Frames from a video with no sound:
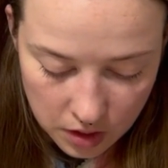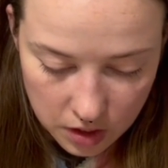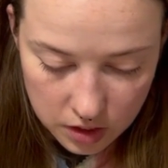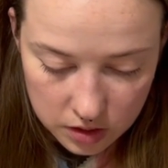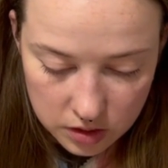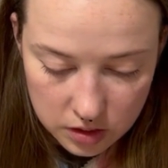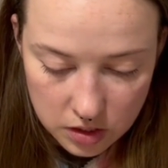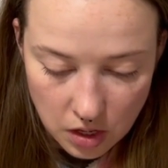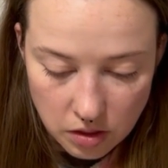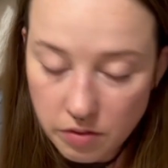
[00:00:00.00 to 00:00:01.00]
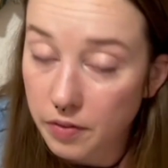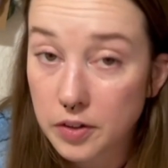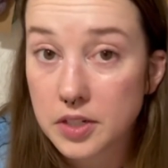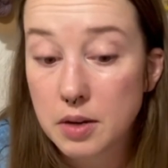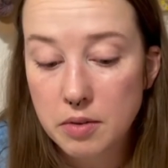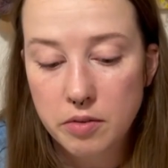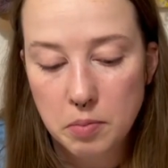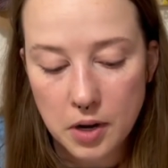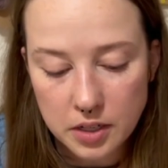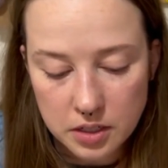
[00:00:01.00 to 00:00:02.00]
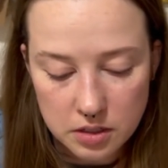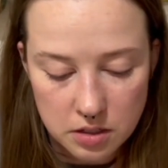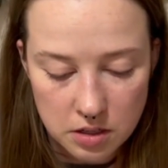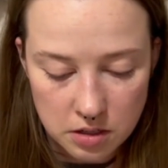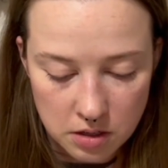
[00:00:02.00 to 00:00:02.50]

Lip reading: This is not the first time I've practiced.